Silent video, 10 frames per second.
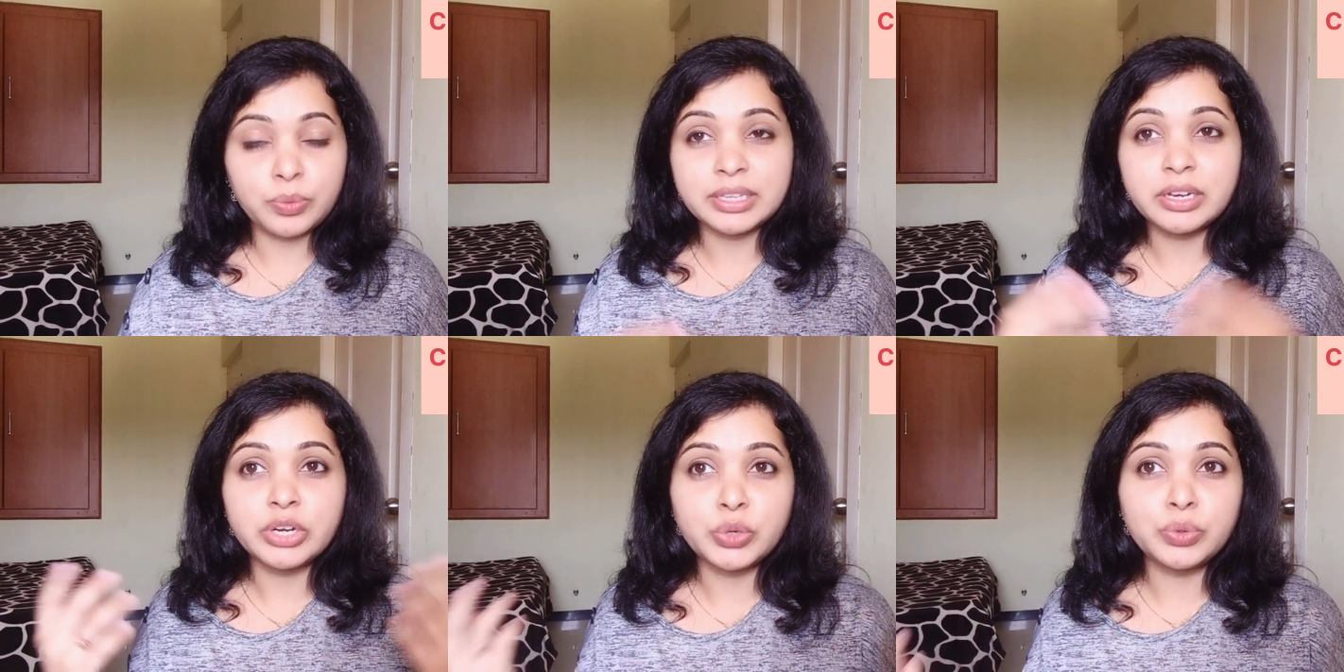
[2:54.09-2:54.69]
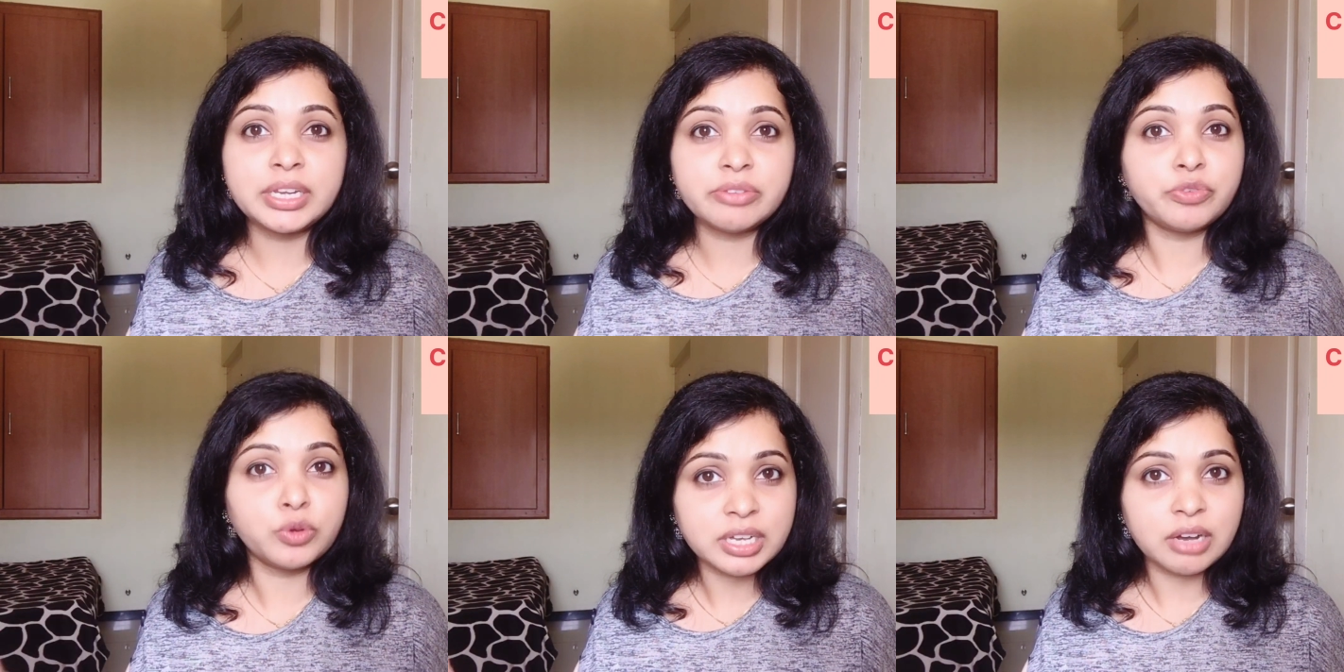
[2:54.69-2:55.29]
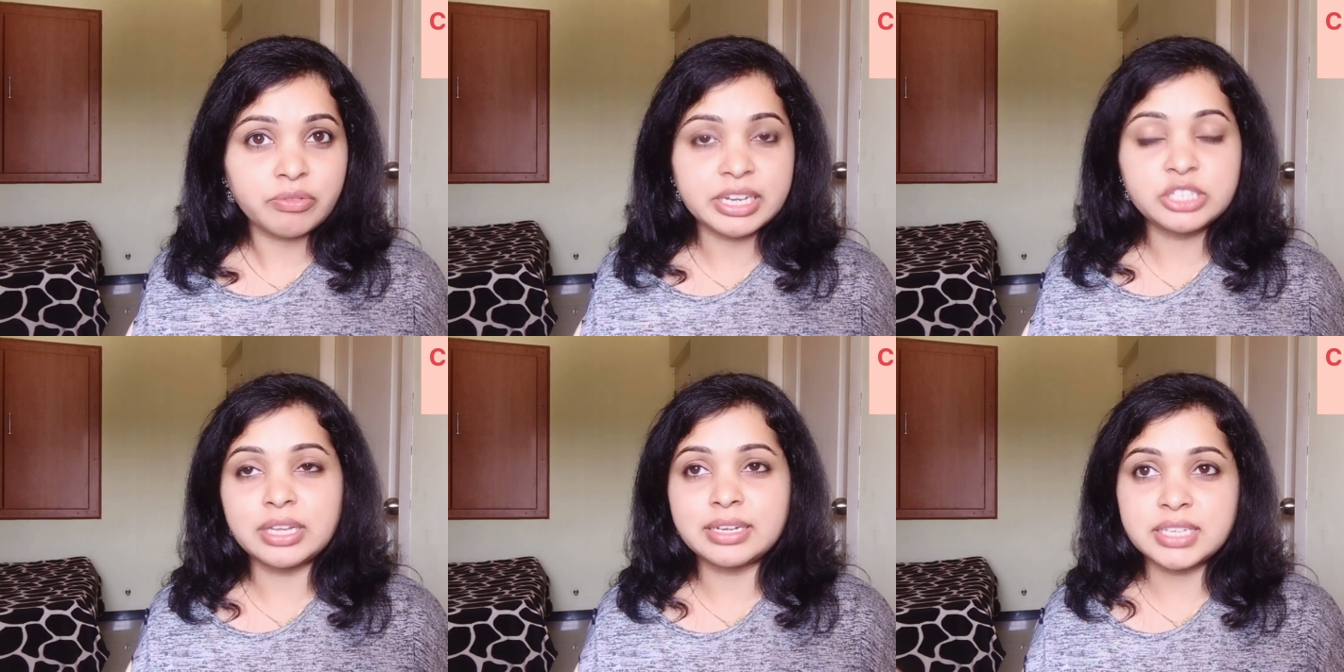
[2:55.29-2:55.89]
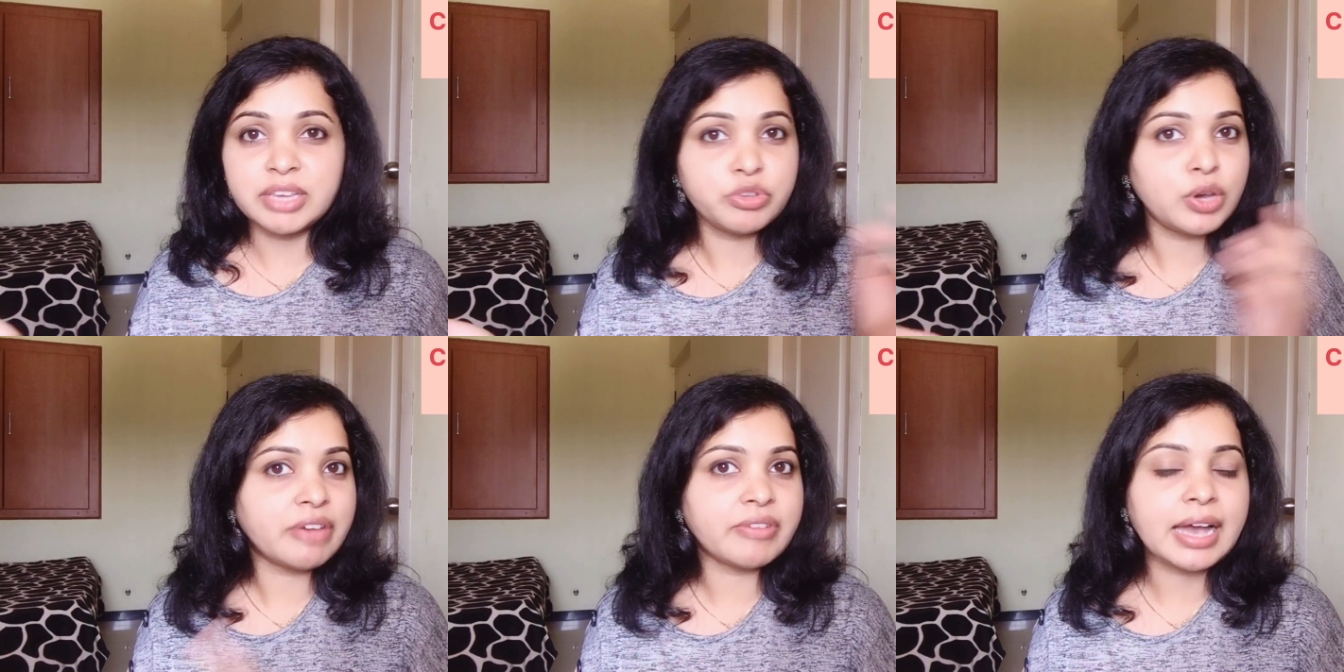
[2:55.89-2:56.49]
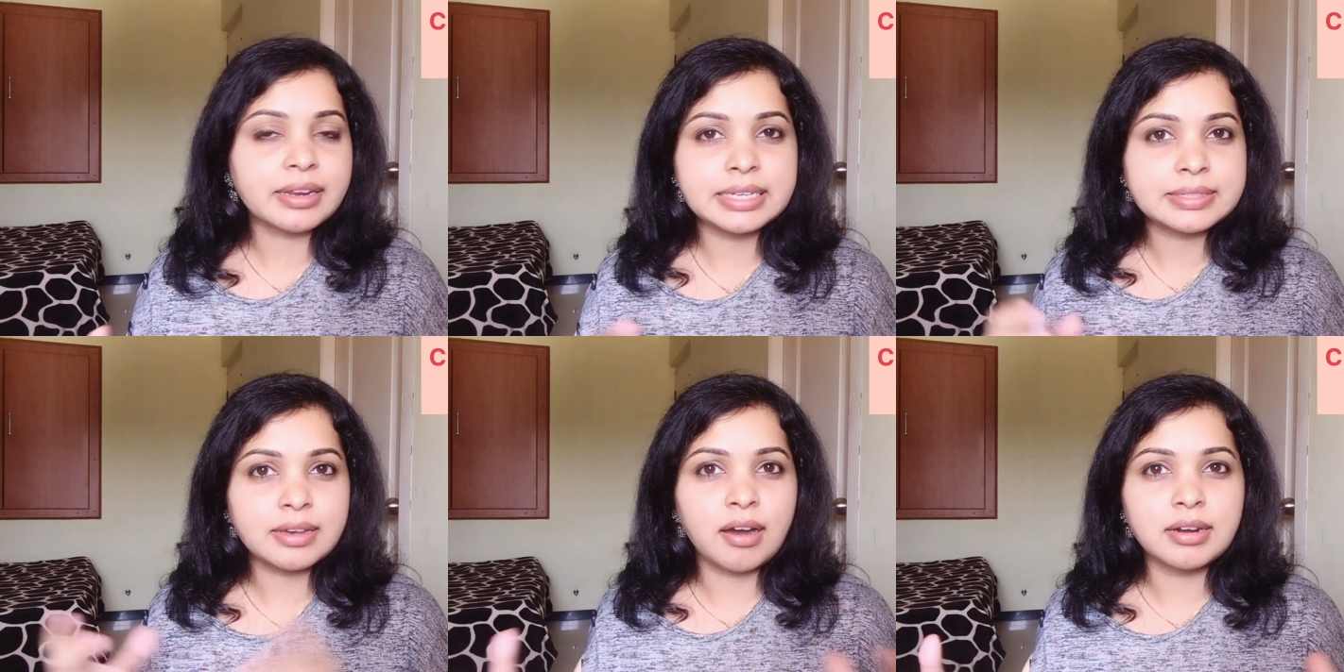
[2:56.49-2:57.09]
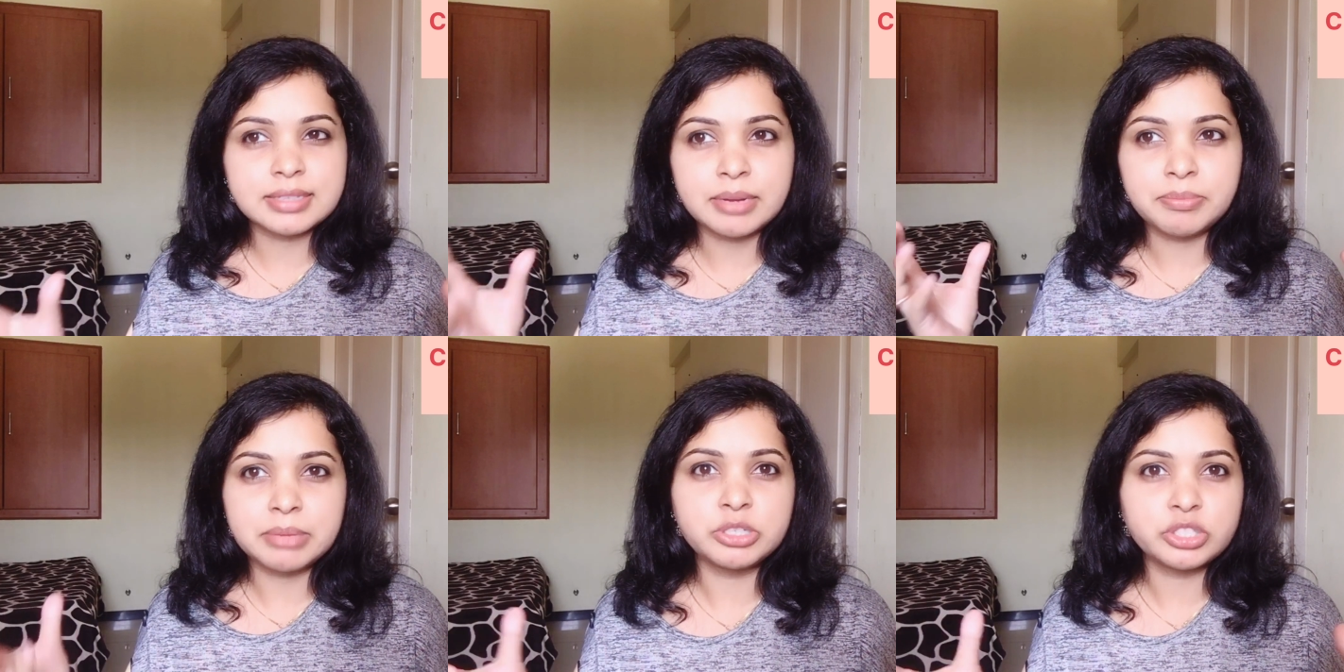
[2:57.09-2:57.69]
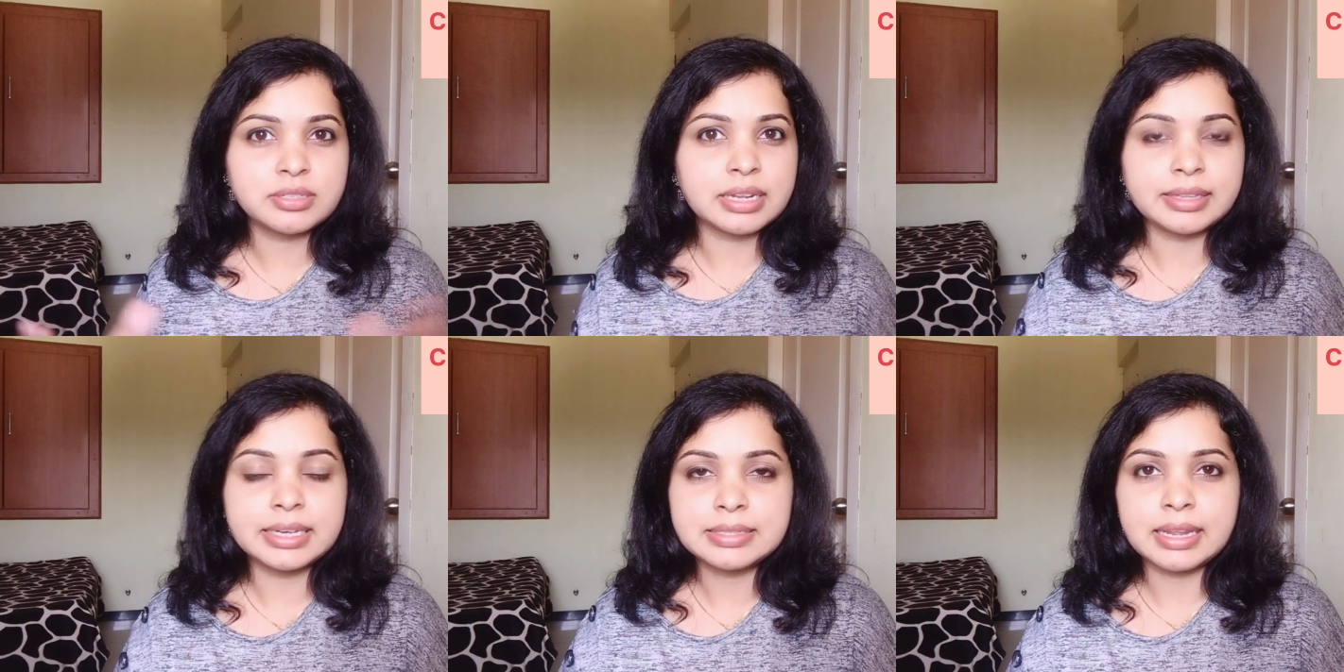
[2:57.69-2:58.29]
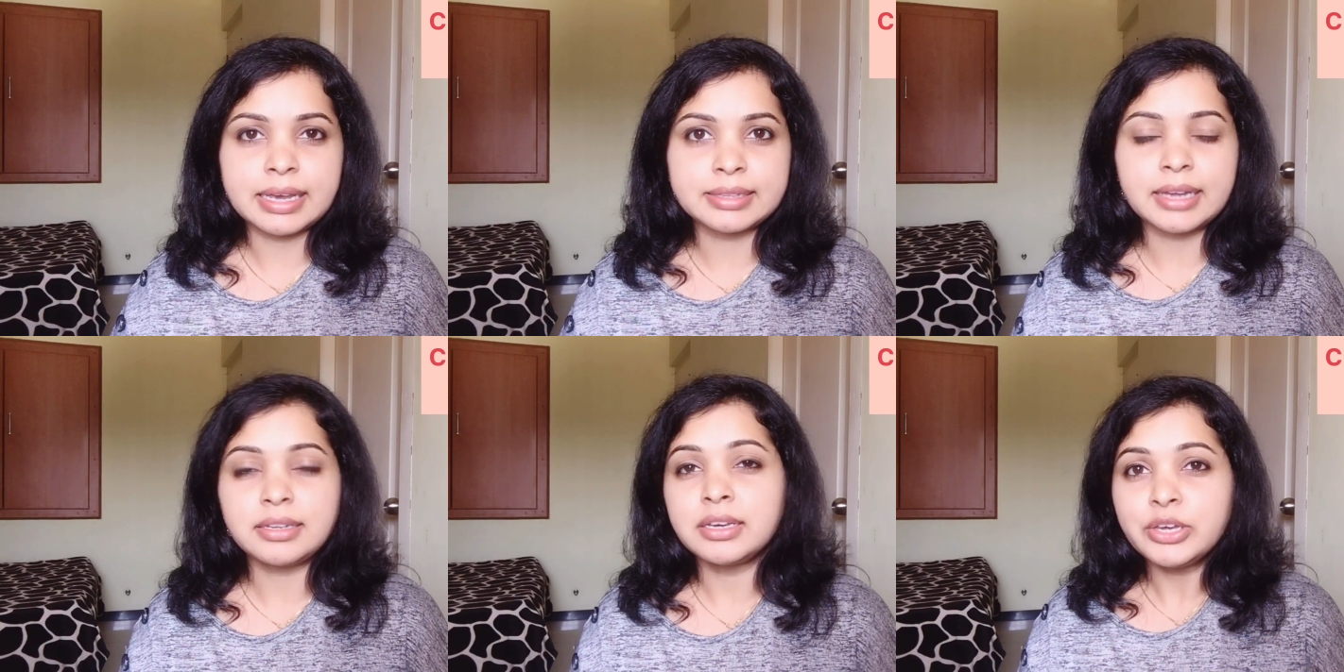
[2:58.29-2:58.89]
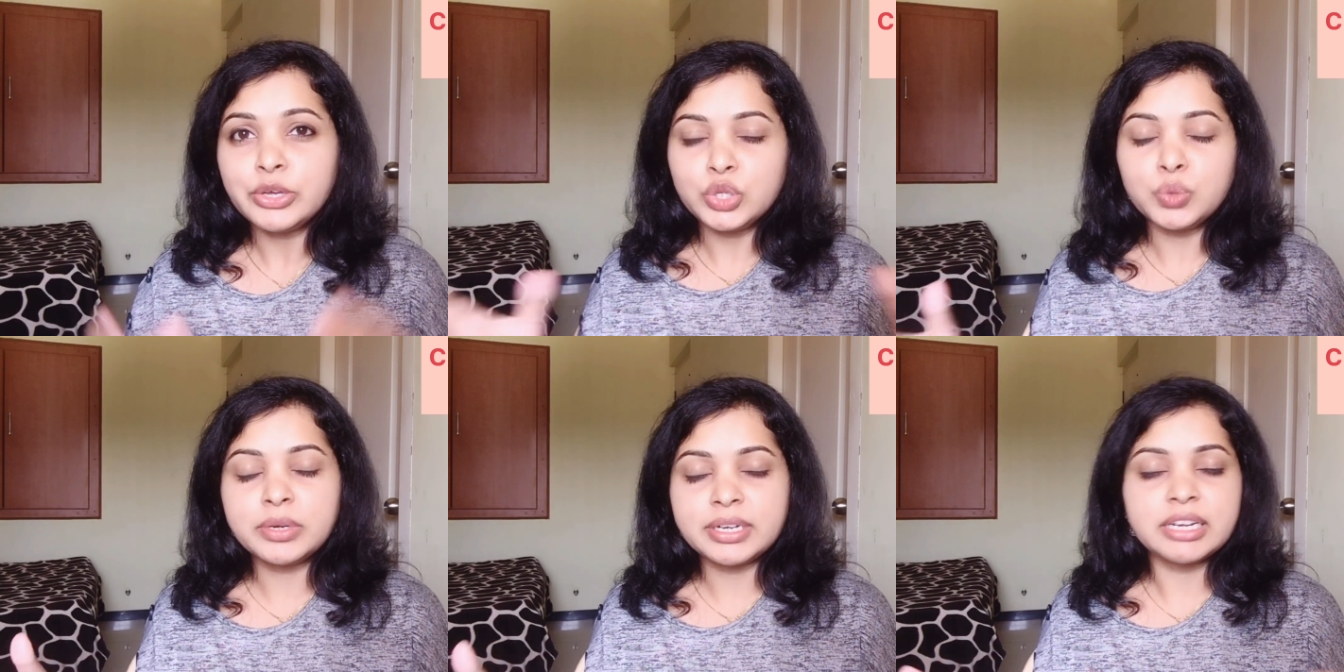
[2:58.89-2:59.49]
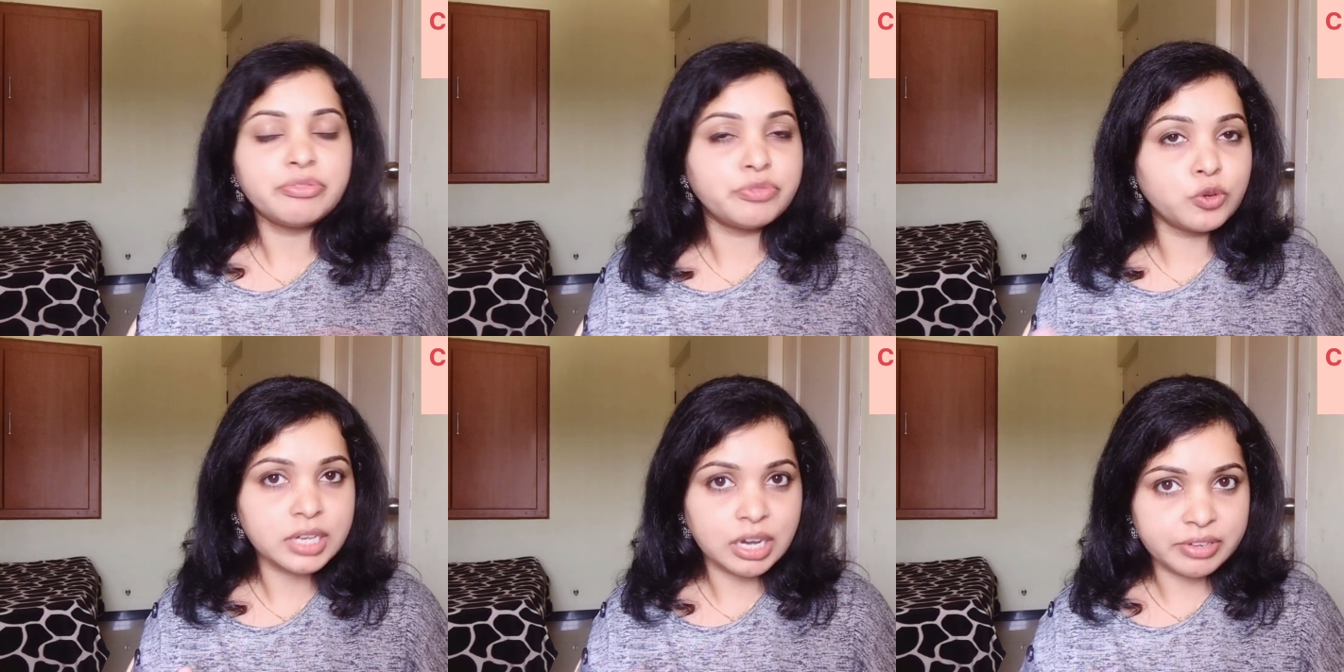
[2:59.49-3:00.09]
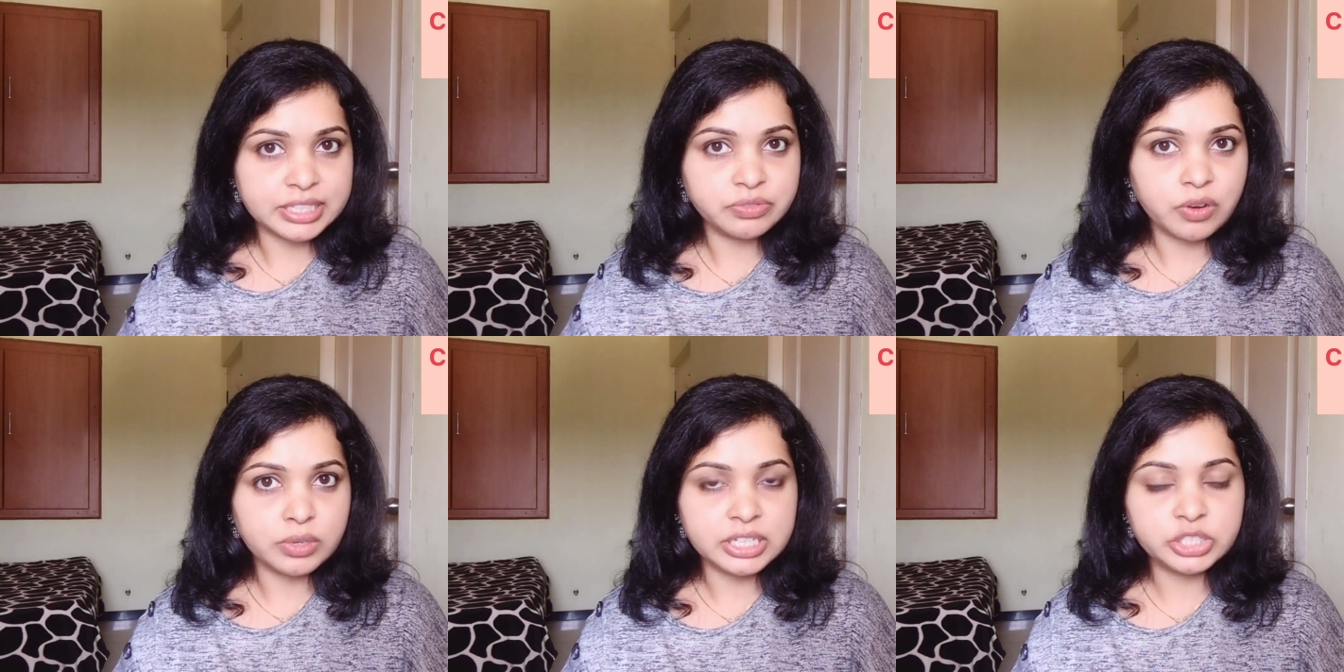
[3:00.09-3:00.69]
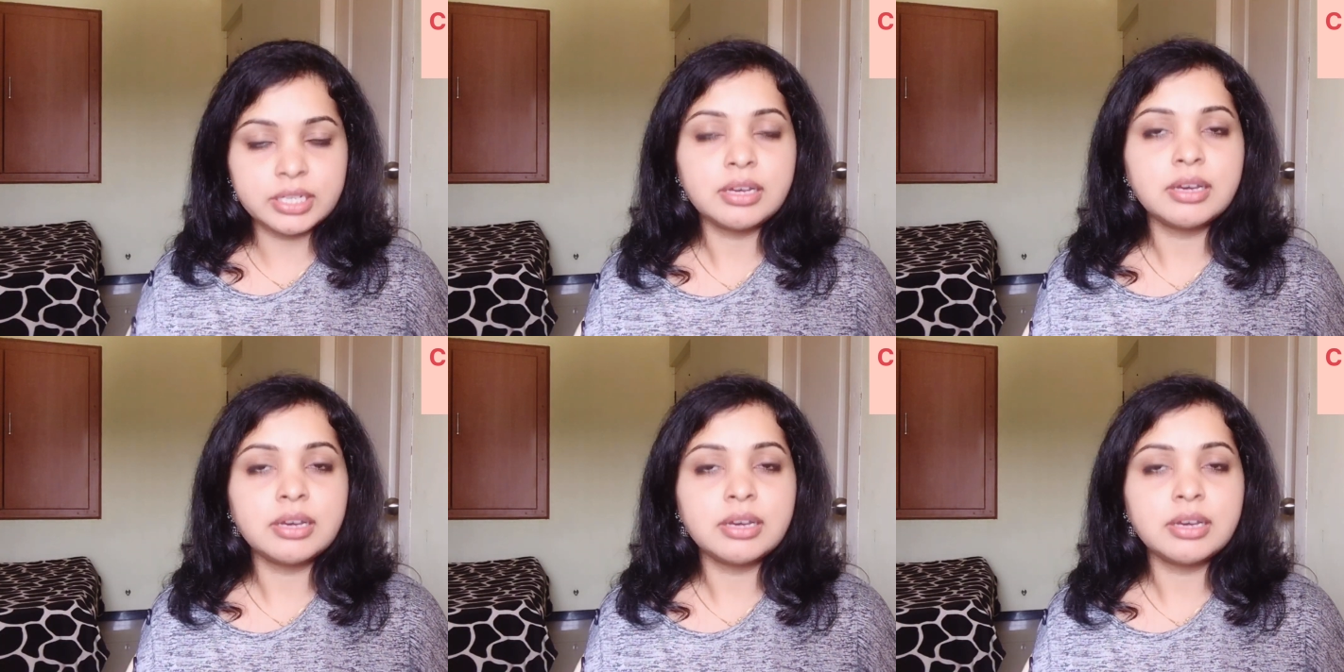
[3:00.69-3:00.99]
Whether you need full coverage, that is if you have acne scars and blemishes and things like that, you would need a full coverage foundation.